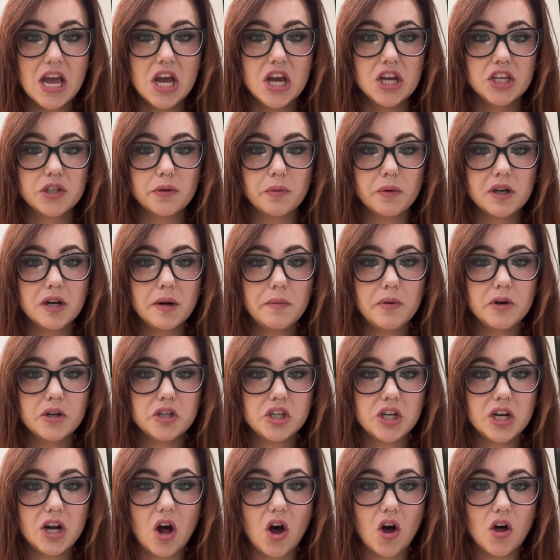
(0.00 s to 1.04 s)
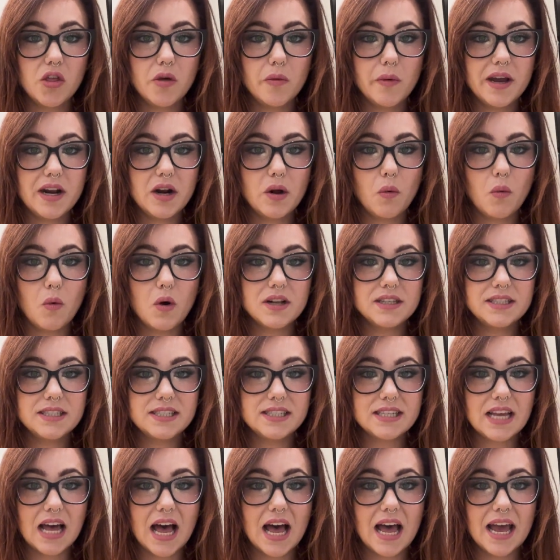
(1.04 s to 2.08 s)
So we're gonna push it all the way to one
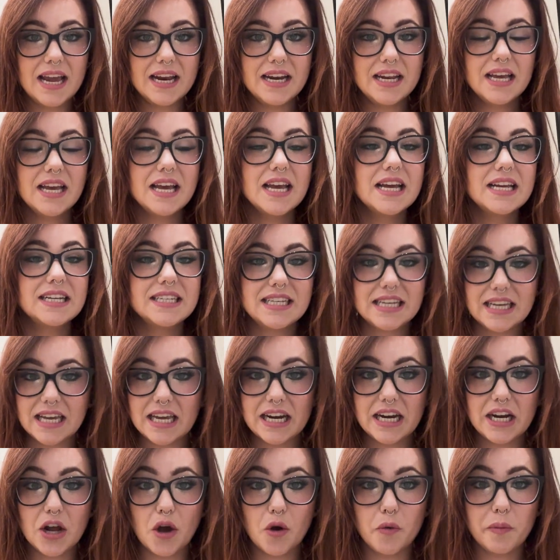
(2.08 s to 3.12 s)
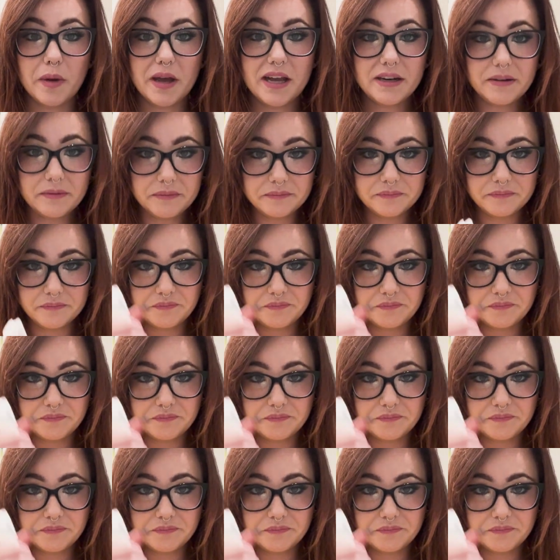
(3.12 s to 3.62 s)
side to get it open.